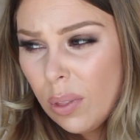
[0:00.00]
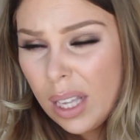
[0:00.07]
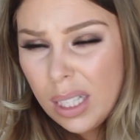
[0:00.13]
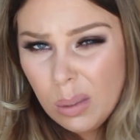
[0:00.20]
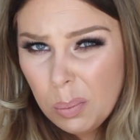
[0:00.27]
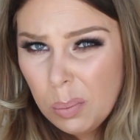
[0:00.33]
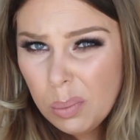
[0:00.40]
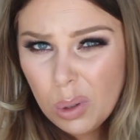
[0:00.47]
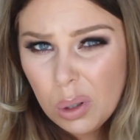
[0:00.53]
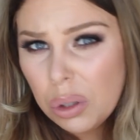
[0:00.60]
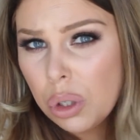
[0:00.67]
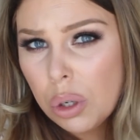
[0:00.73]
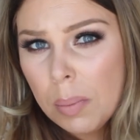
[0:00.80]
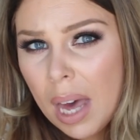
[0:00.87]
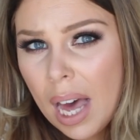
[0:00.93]
That's
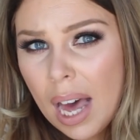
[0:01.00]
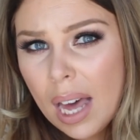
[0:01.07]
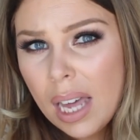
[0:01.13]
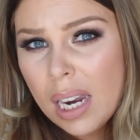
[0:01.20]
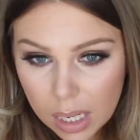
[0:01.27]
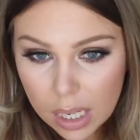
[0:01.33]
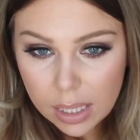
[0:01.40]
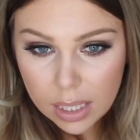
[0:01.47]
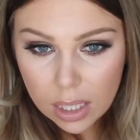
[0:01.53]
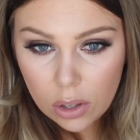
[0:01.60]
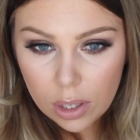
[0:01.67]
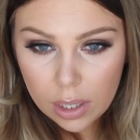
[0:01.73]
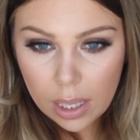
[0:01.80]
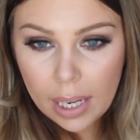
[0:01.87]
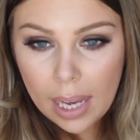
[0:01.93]
not too bad
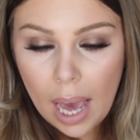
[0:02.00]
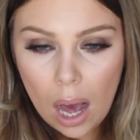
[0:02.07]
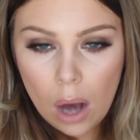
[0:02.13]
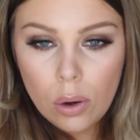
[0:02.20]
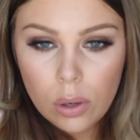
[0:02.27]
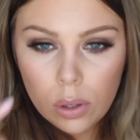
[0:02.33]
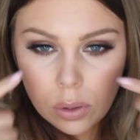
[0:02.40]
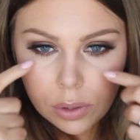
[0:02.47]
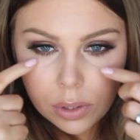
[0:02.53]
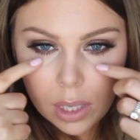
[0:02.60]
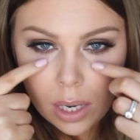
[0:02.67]
considering like how good it looks.